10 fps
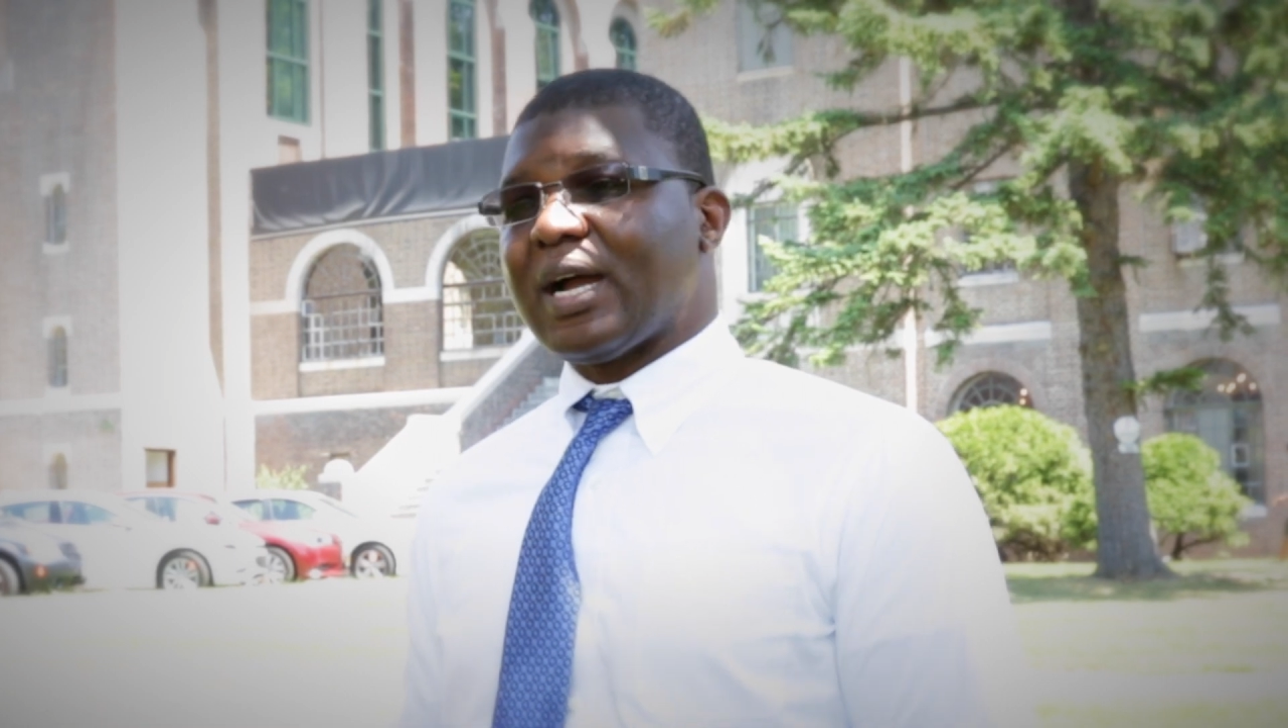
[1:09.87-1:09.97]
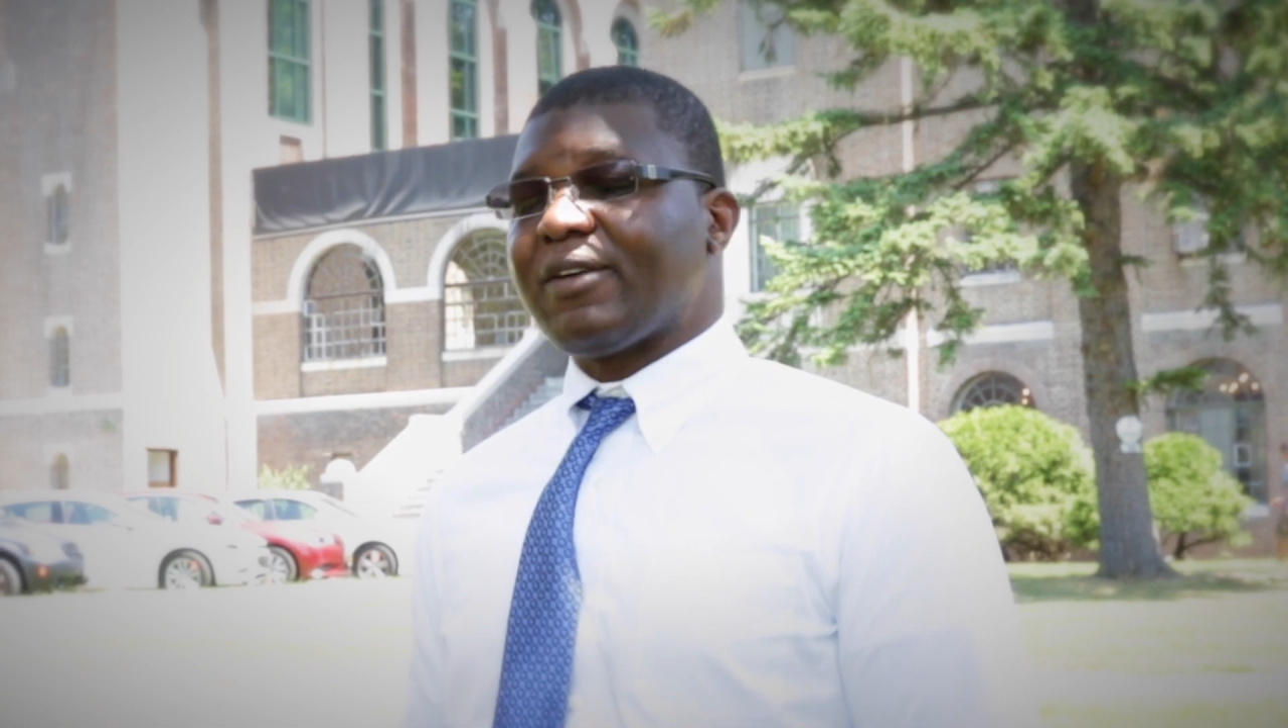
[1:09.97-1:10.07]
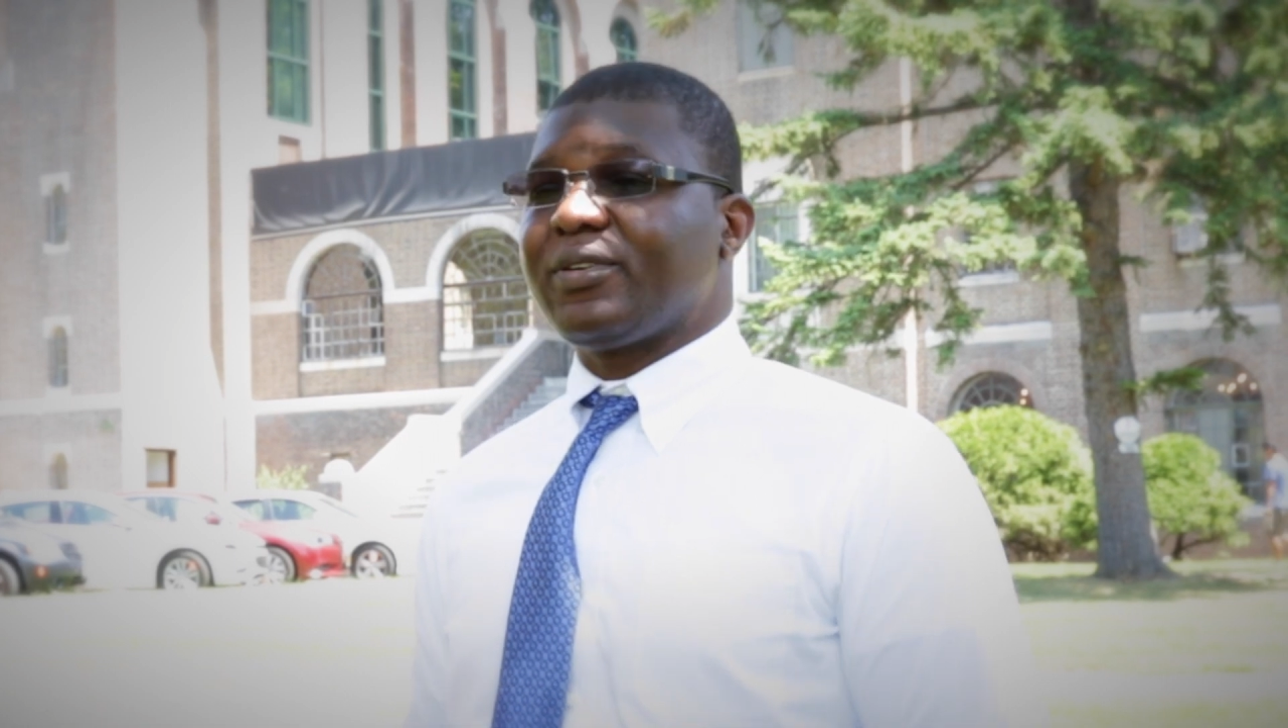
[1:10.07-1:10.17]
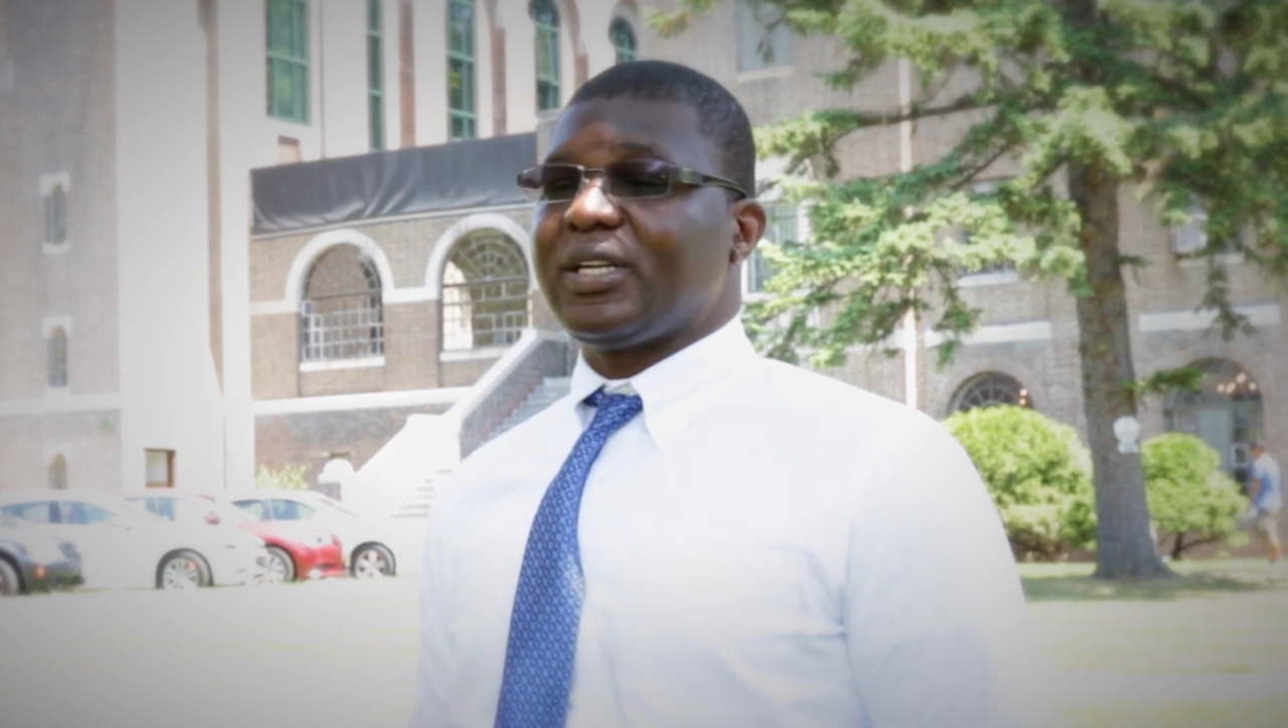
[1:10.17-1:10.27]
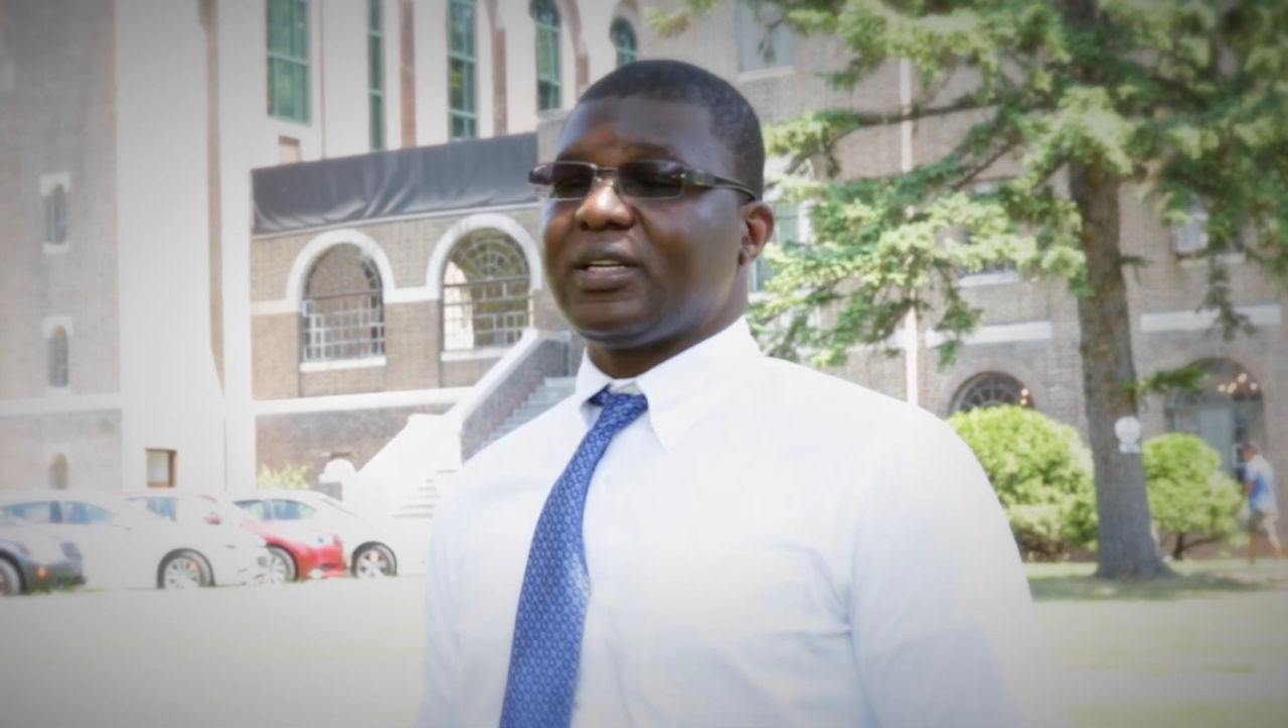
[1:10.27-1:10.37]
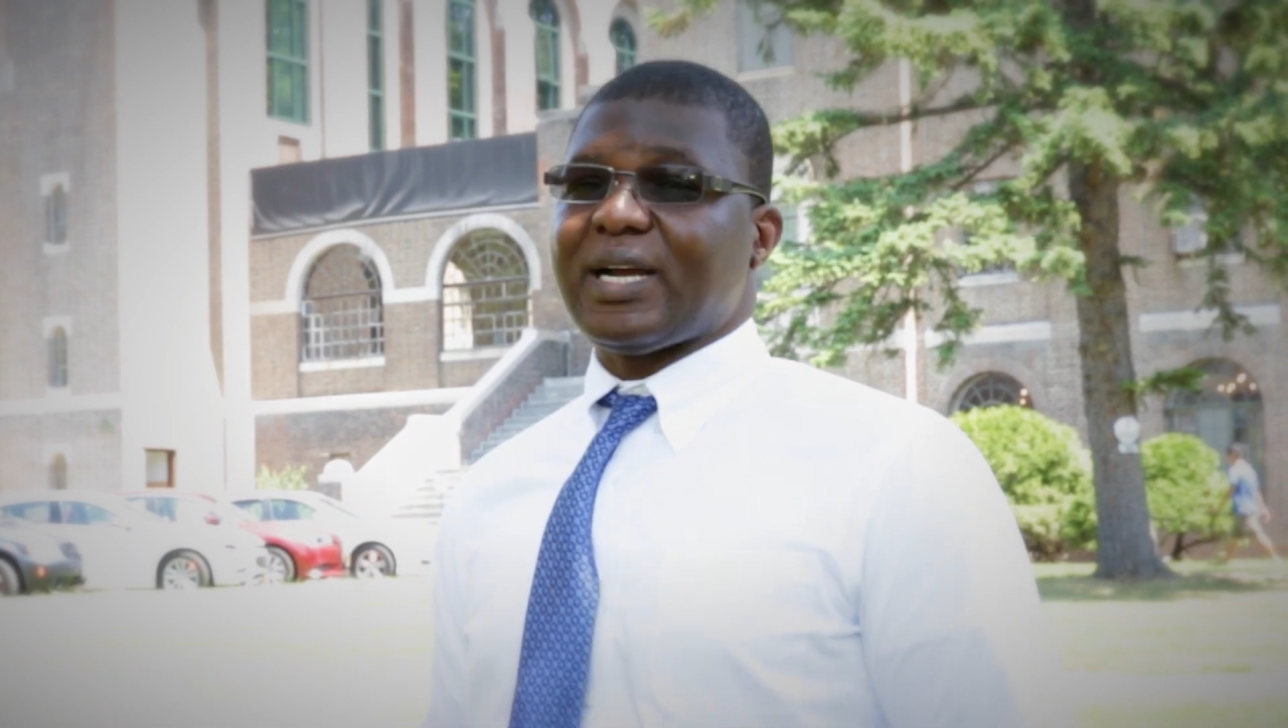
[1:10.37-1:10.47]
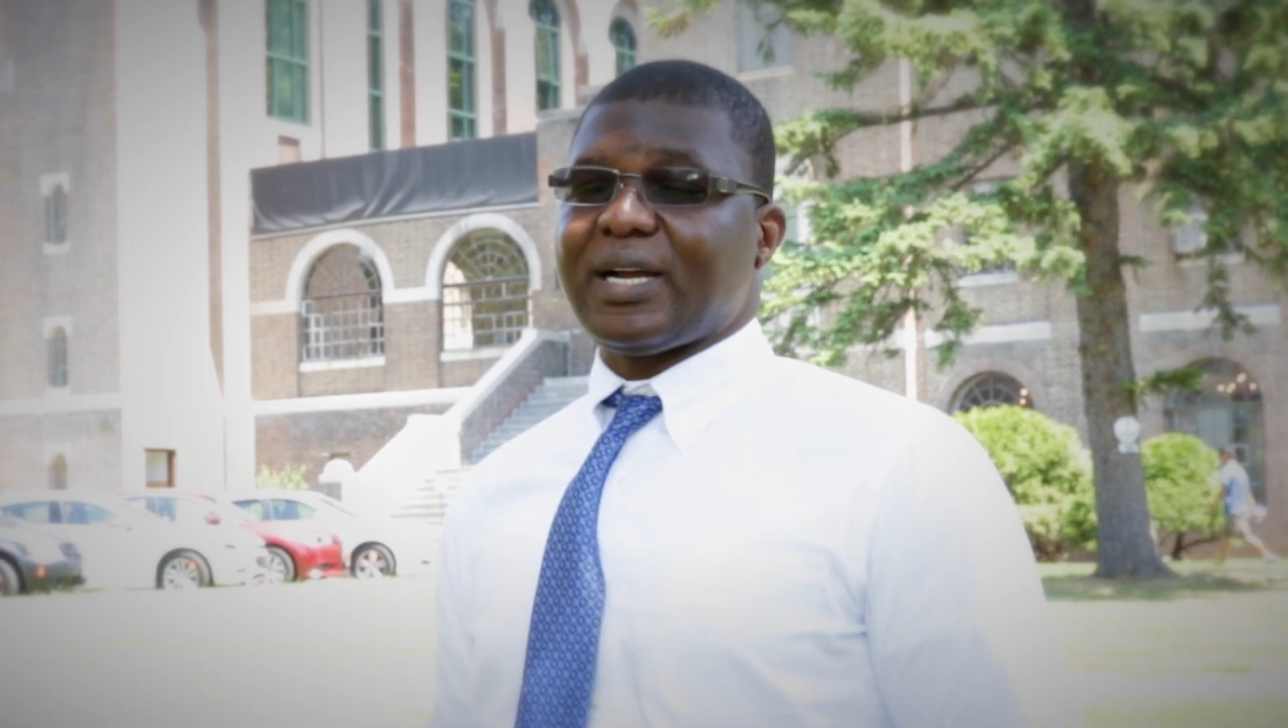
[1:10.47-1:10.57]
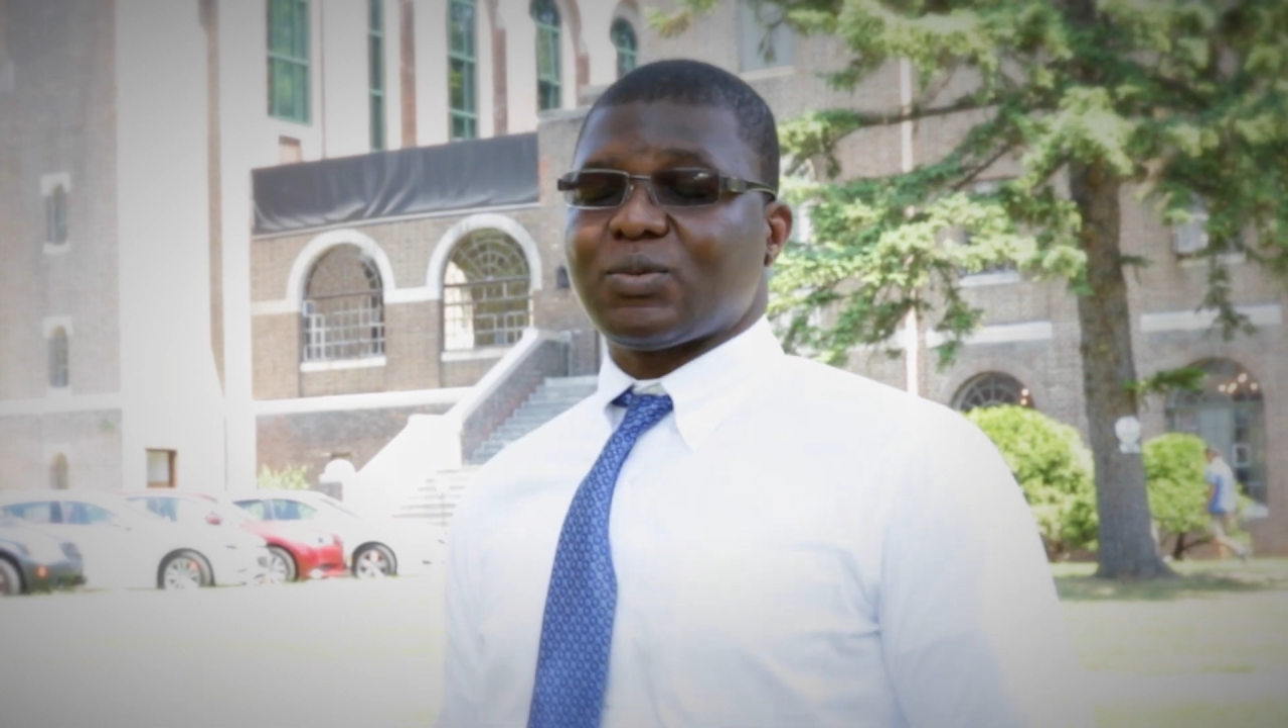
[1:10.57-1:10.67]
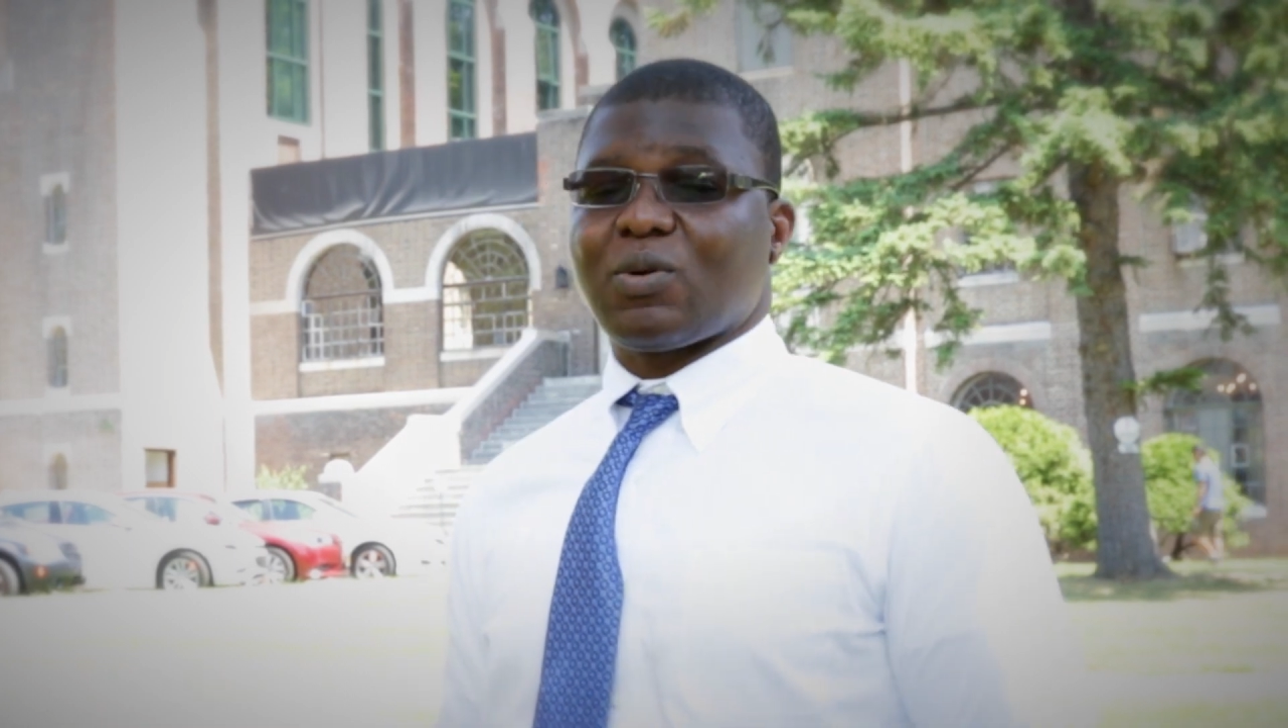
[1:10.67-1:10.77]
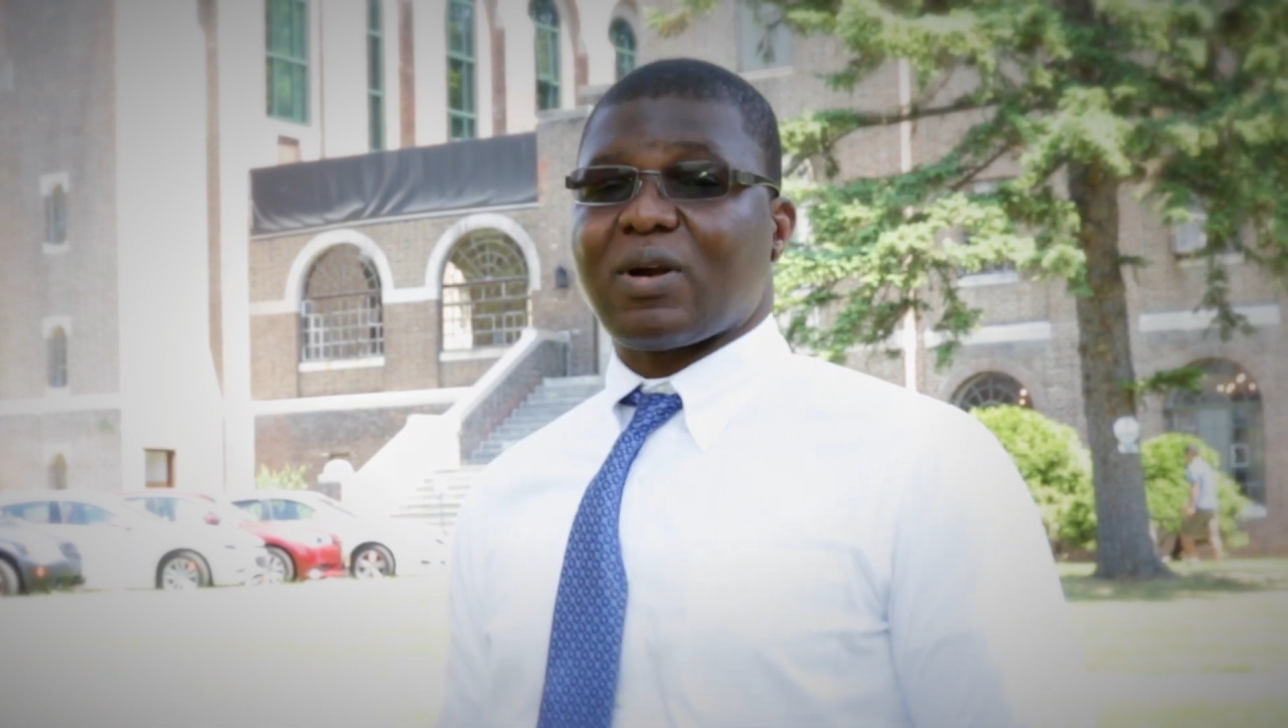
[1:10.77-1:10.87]
African
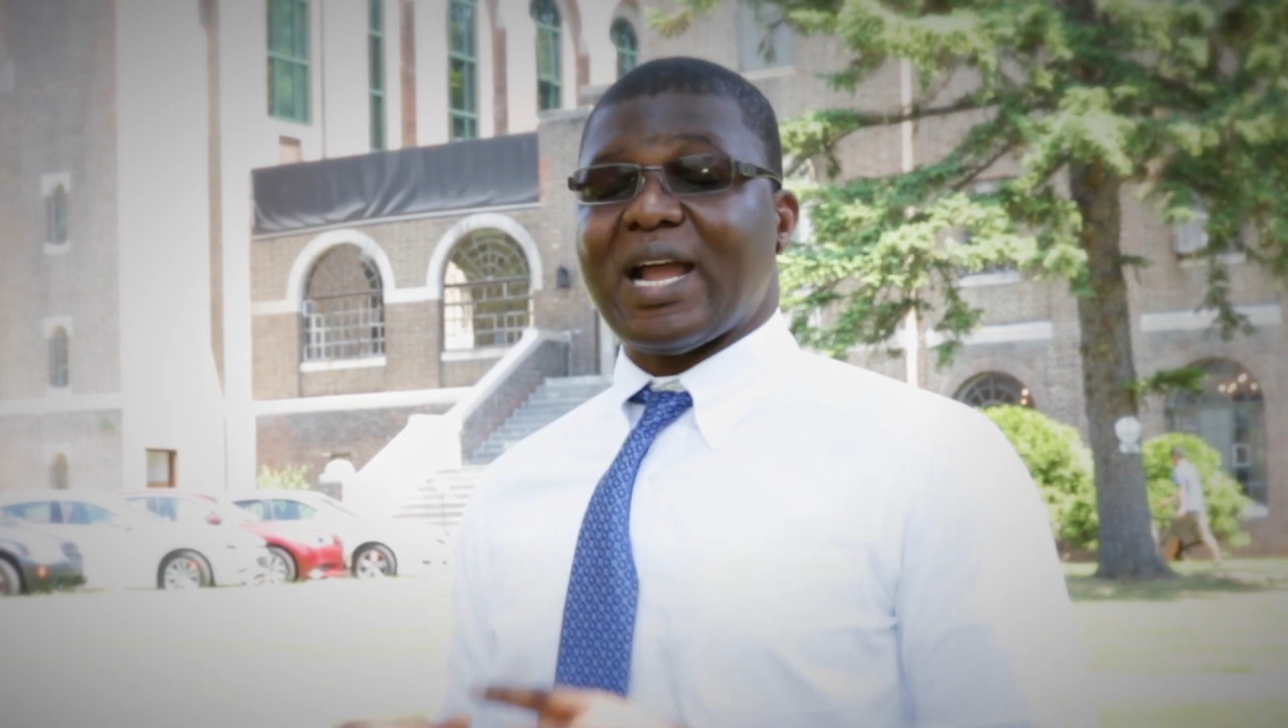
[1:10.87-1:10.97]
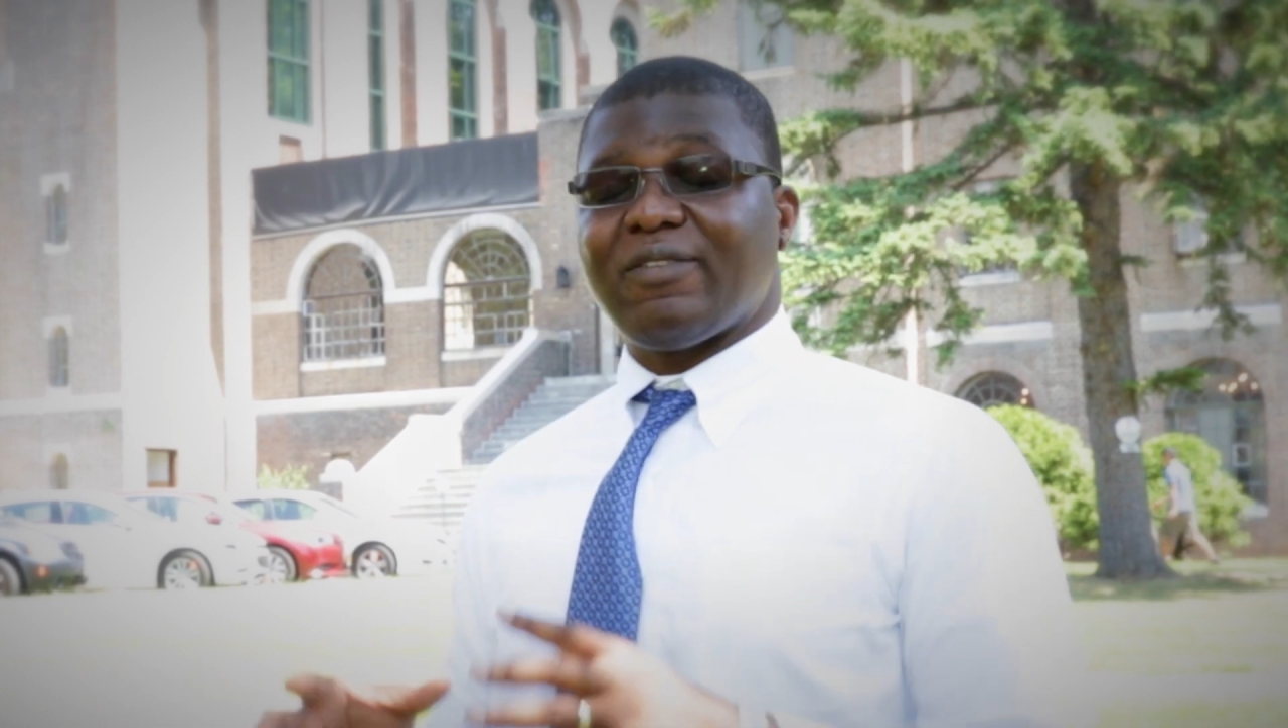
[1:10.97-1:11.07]
diaspora